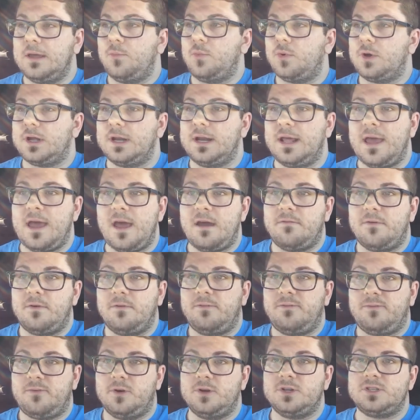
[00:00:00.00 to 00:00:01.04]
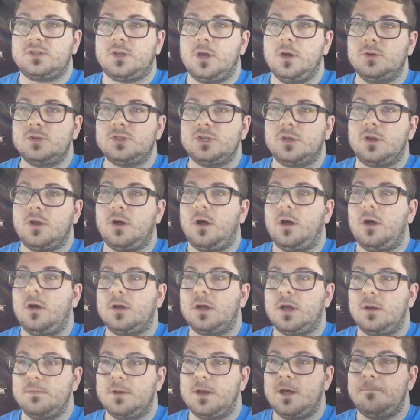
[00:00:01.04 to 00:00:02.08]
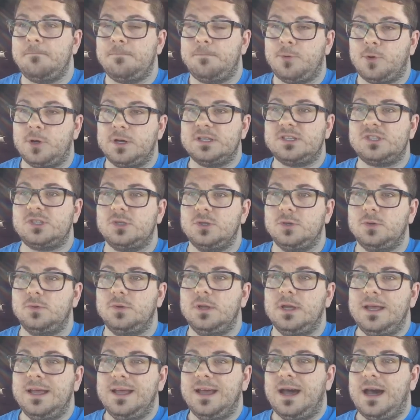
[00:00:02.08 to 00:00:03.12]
and we're going to have our first coaching call coming up pretty soon.